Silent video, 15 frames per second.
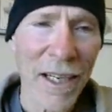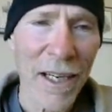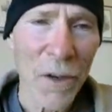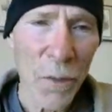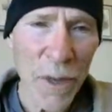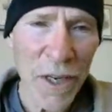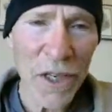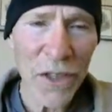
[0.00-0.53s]

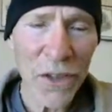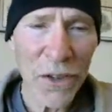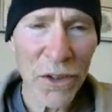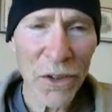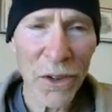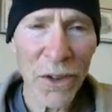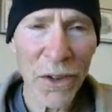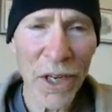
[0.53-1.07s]
We
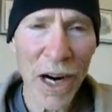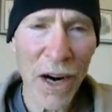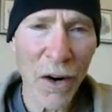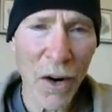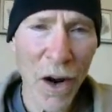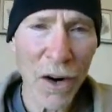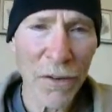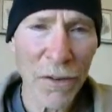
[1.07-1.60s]
assured our
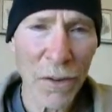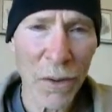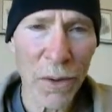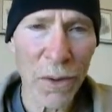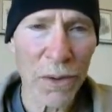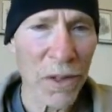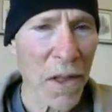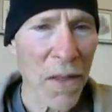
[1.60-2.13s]

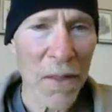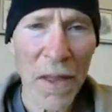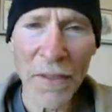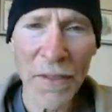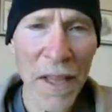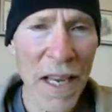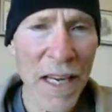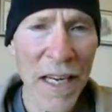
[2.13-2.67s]
offshores
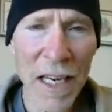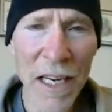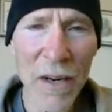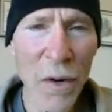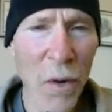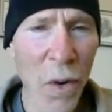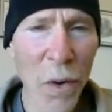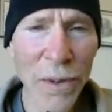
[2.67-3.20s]
that they
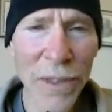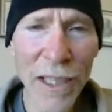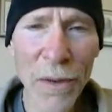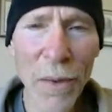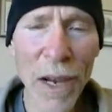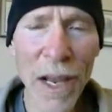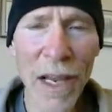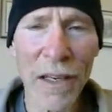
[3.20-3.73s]
need only
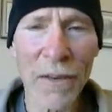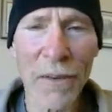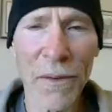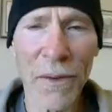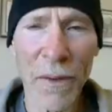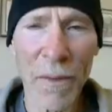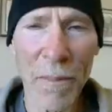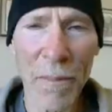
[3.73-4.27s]
wait
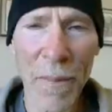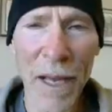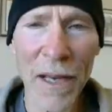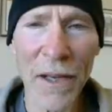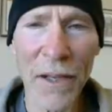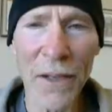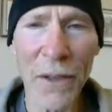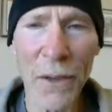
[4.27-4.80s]
for the
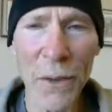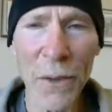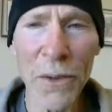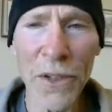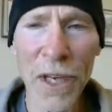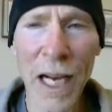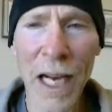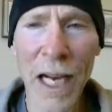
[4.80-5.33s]
better new
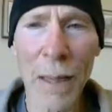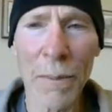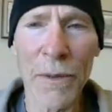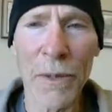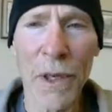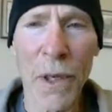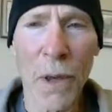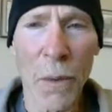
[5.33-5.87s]

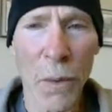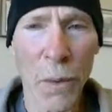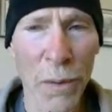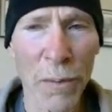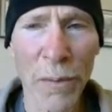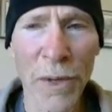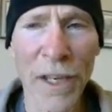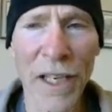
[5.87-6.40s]
jobs we're
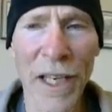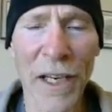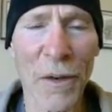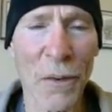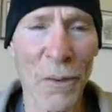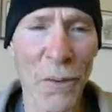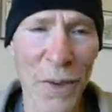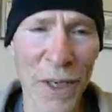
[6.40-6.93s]

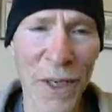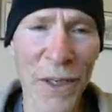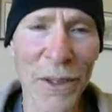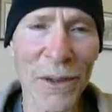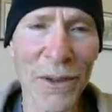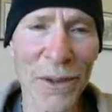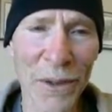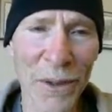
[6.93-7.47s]
bringing
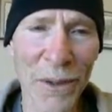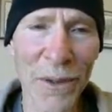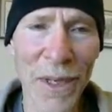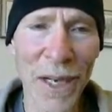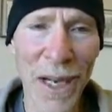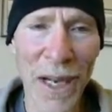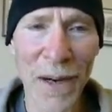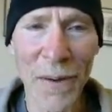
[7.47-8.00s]
real
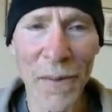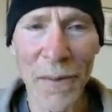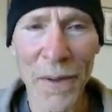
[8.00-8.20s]
soon now.